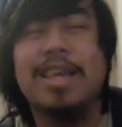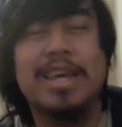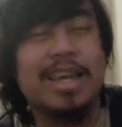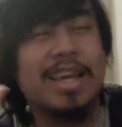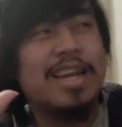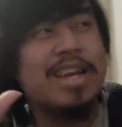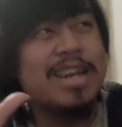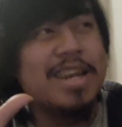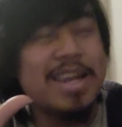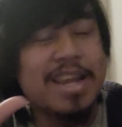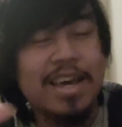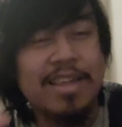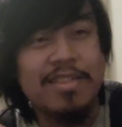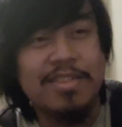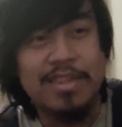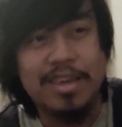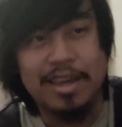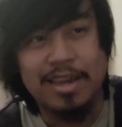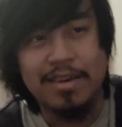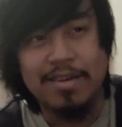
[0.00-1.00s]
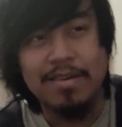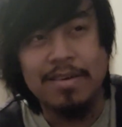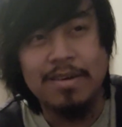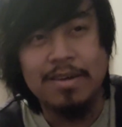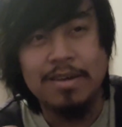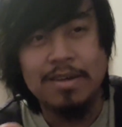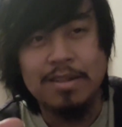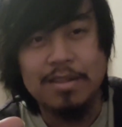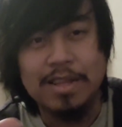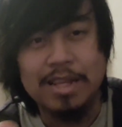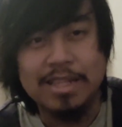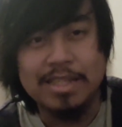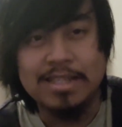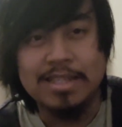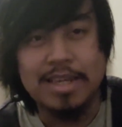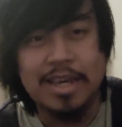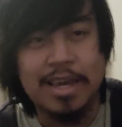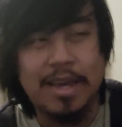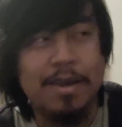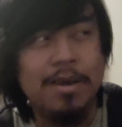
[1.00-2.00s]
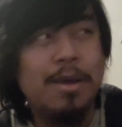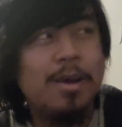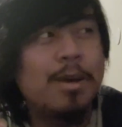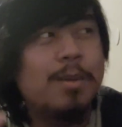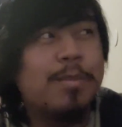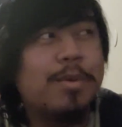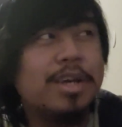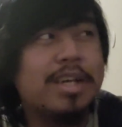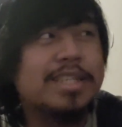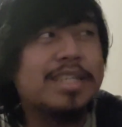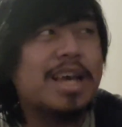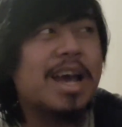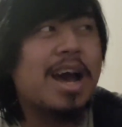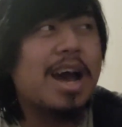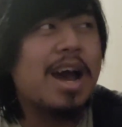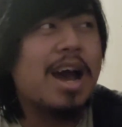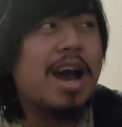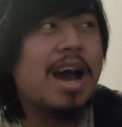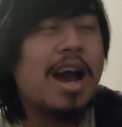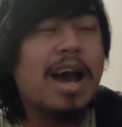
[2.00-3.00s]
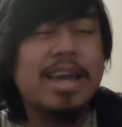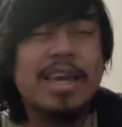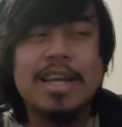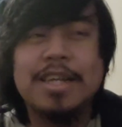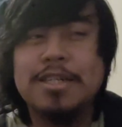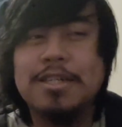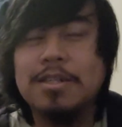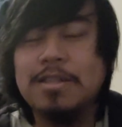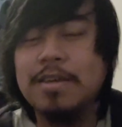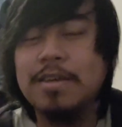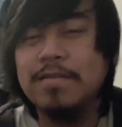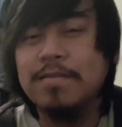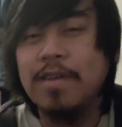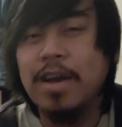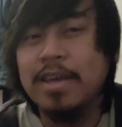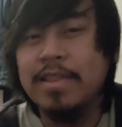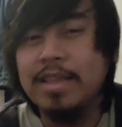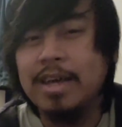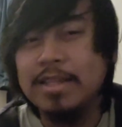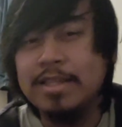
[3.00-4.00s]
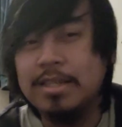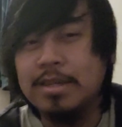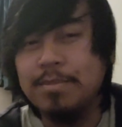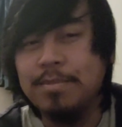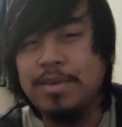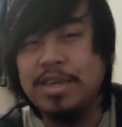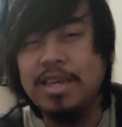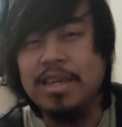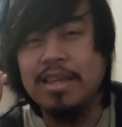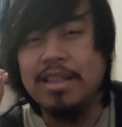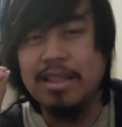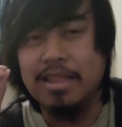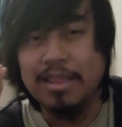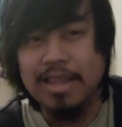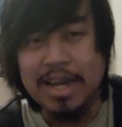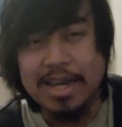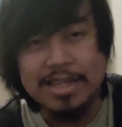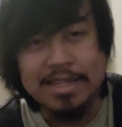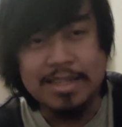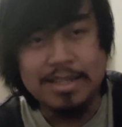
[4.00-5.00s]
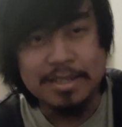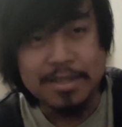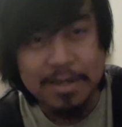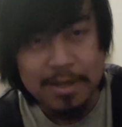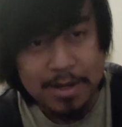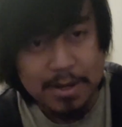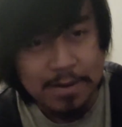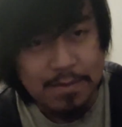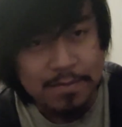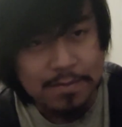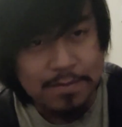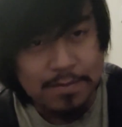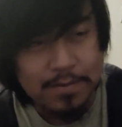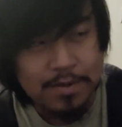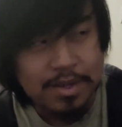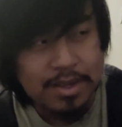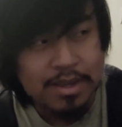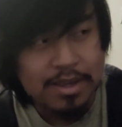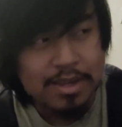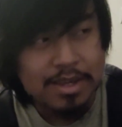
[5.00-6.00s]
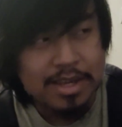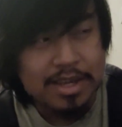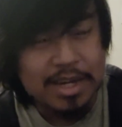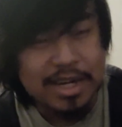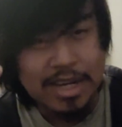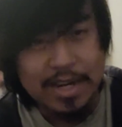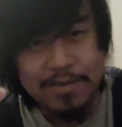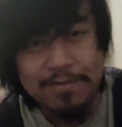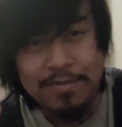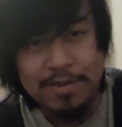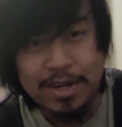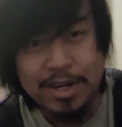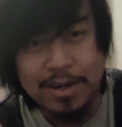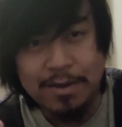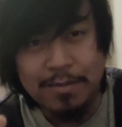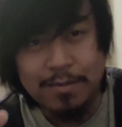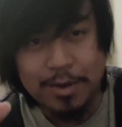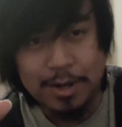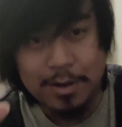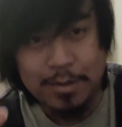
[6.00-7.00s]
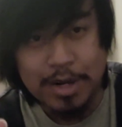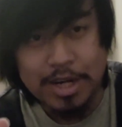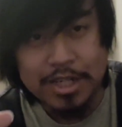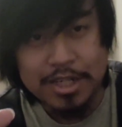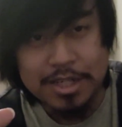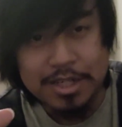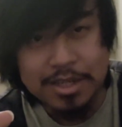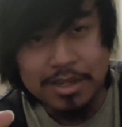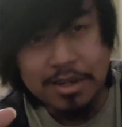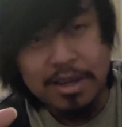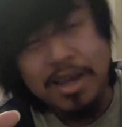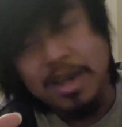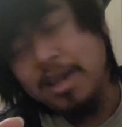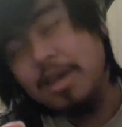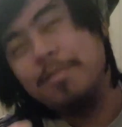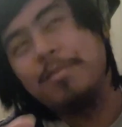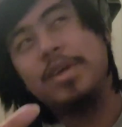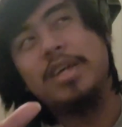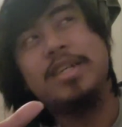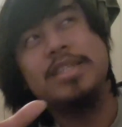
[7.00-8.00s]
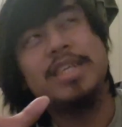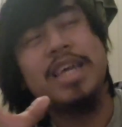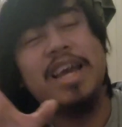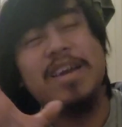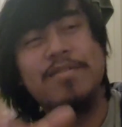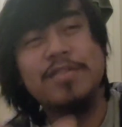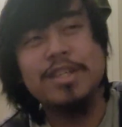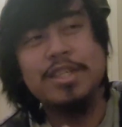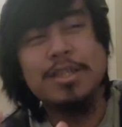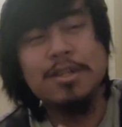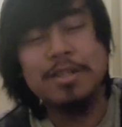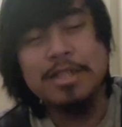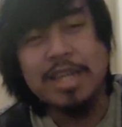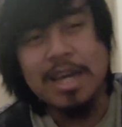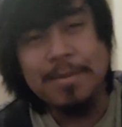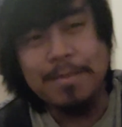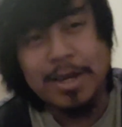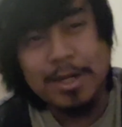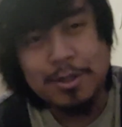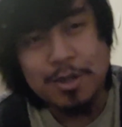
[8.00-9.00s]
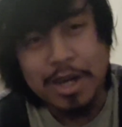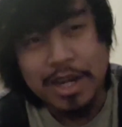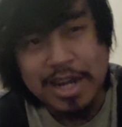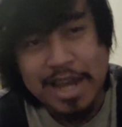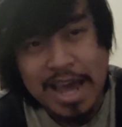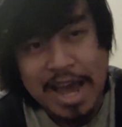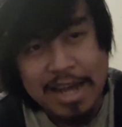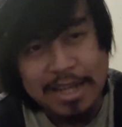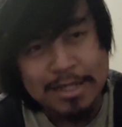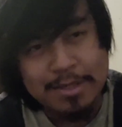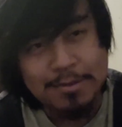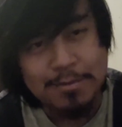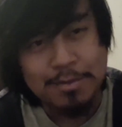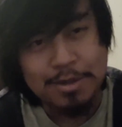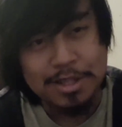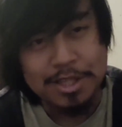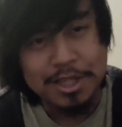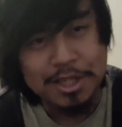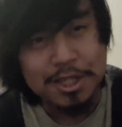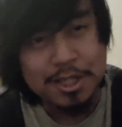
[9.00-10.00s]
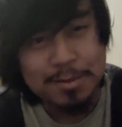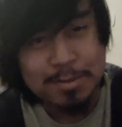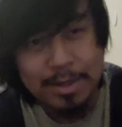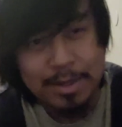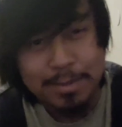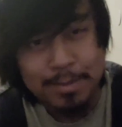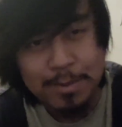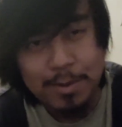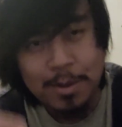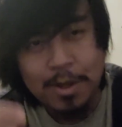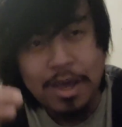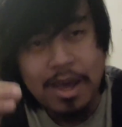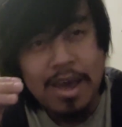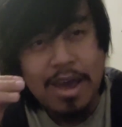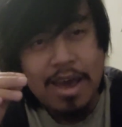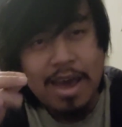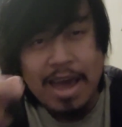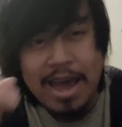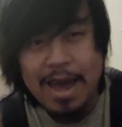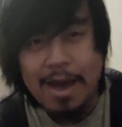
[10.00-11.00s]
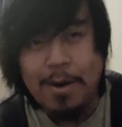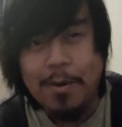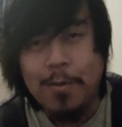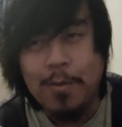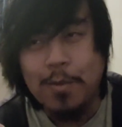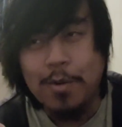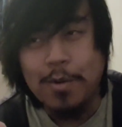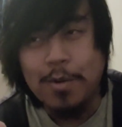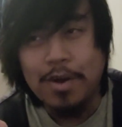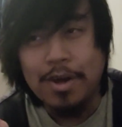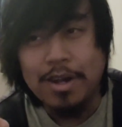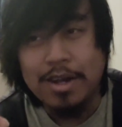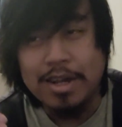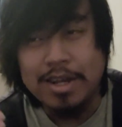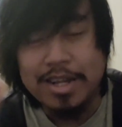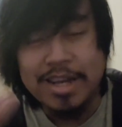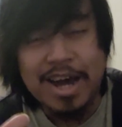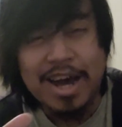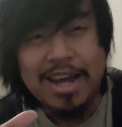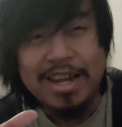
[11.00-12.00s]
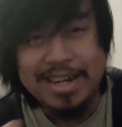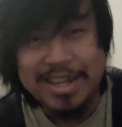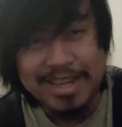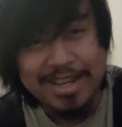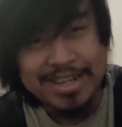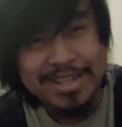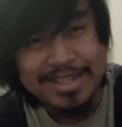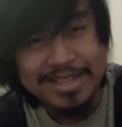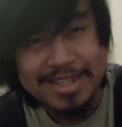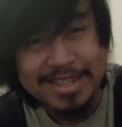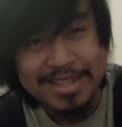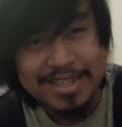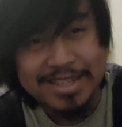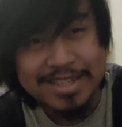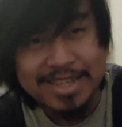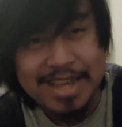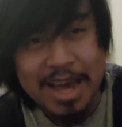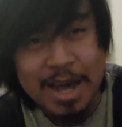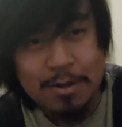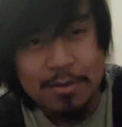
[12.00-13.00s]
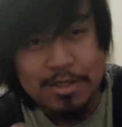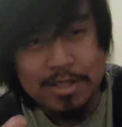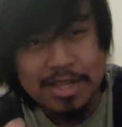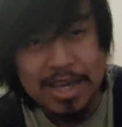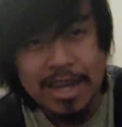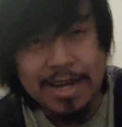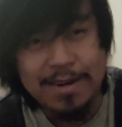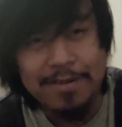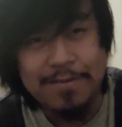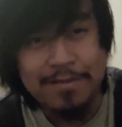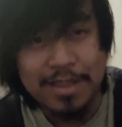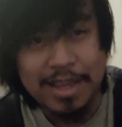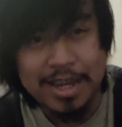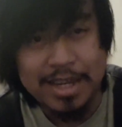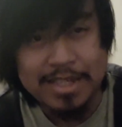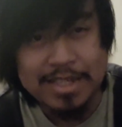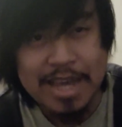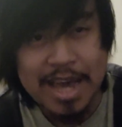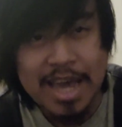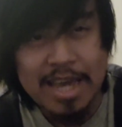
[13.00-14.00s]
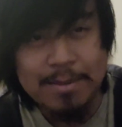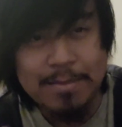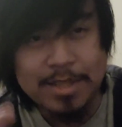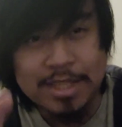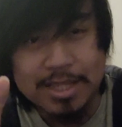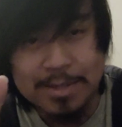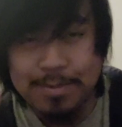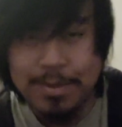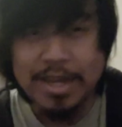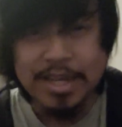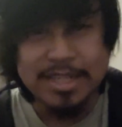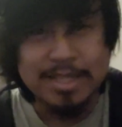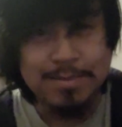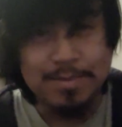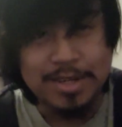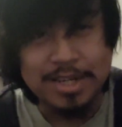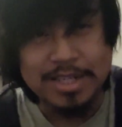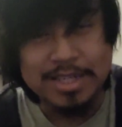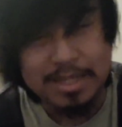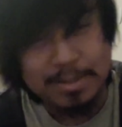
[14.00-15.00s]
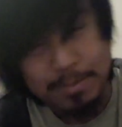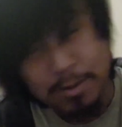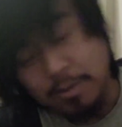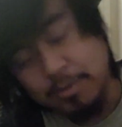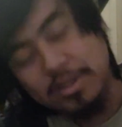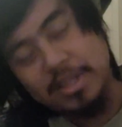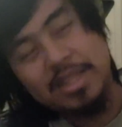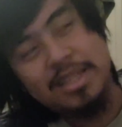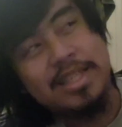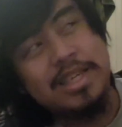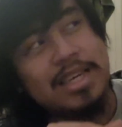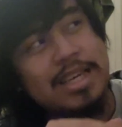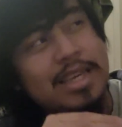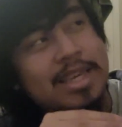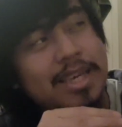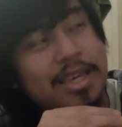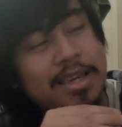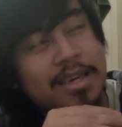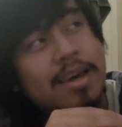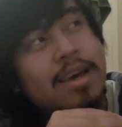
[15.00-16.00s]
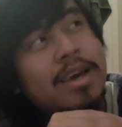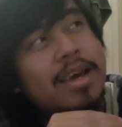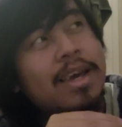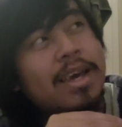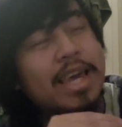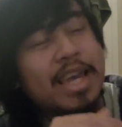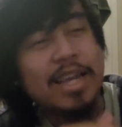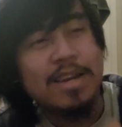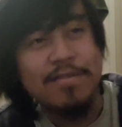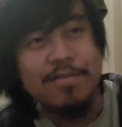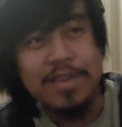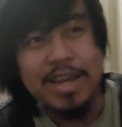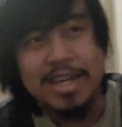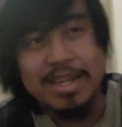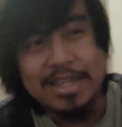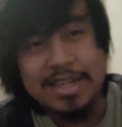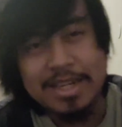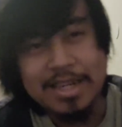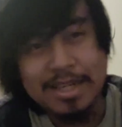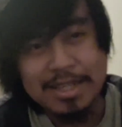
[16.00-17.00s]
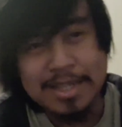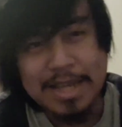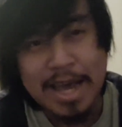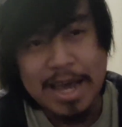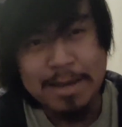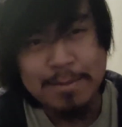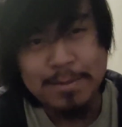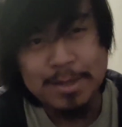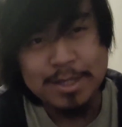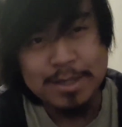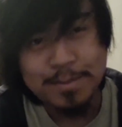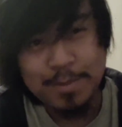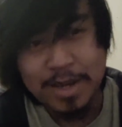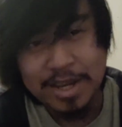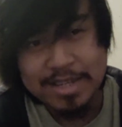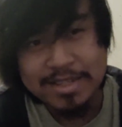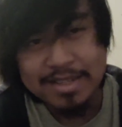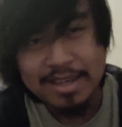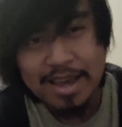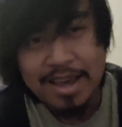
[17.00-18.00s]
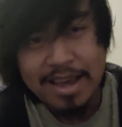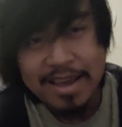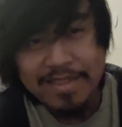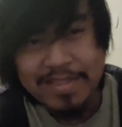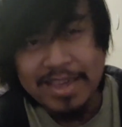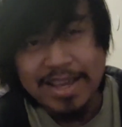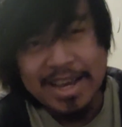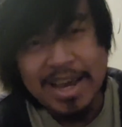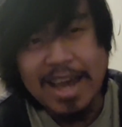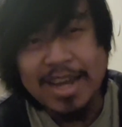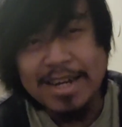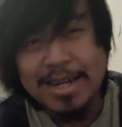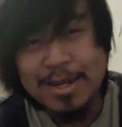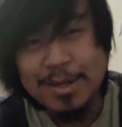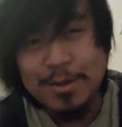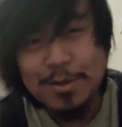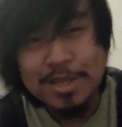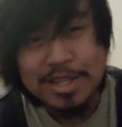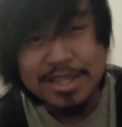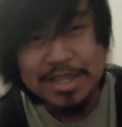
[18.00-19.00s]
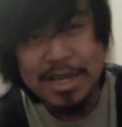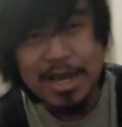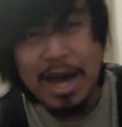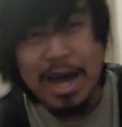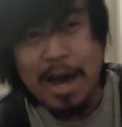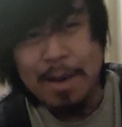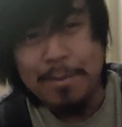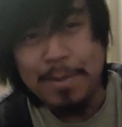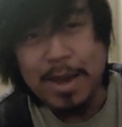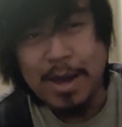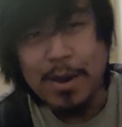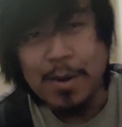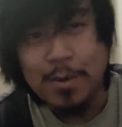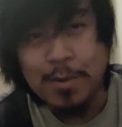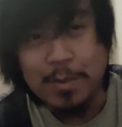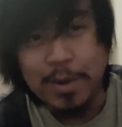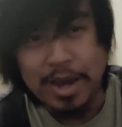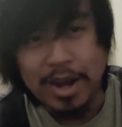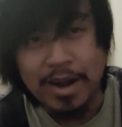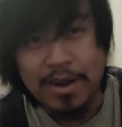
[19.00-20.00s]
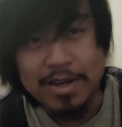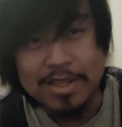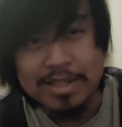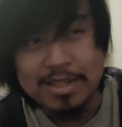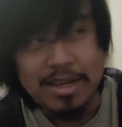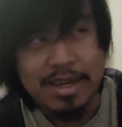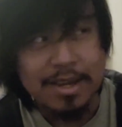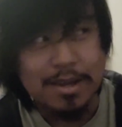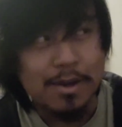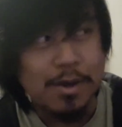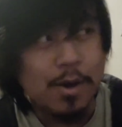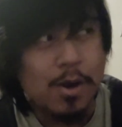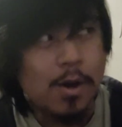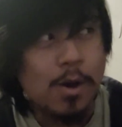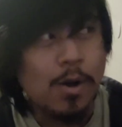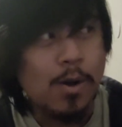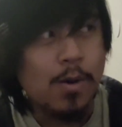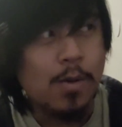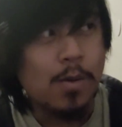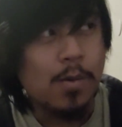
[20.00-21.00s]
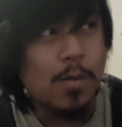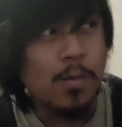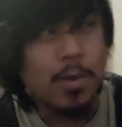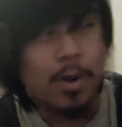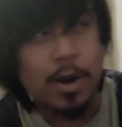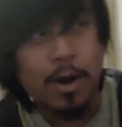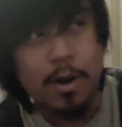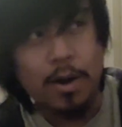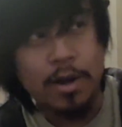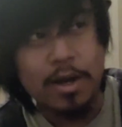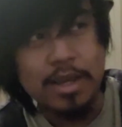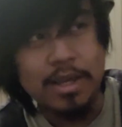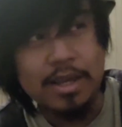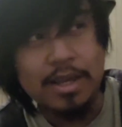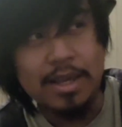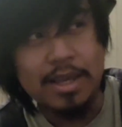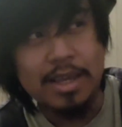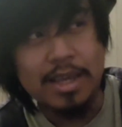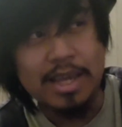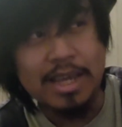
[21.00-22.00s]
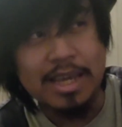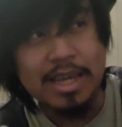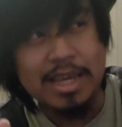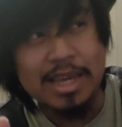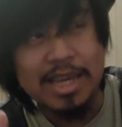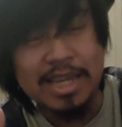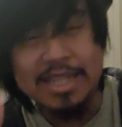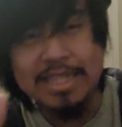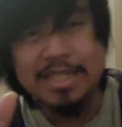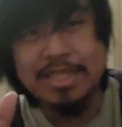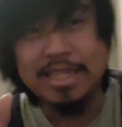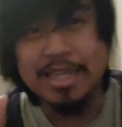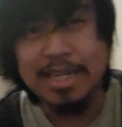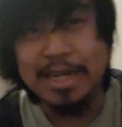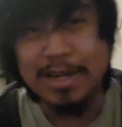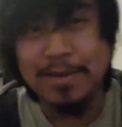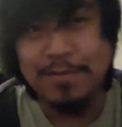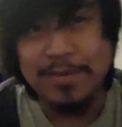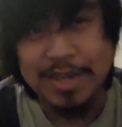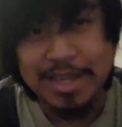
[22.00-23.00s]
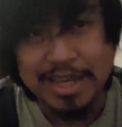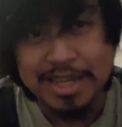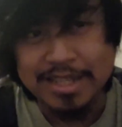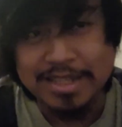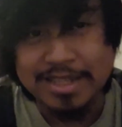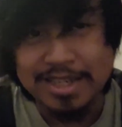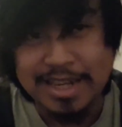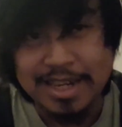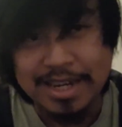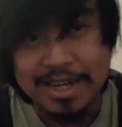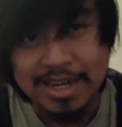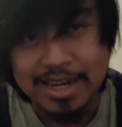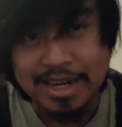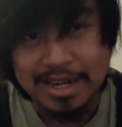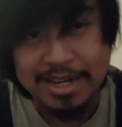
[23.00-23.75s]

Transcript: like nothing, let's say? Because I actually find that to be less of an infinite regression. Because every single time I try to ask religious people how God exists outside of like time and space, because supposedly he invented time and space, they kind of do this cop out where it's like, oh, we're insignificant in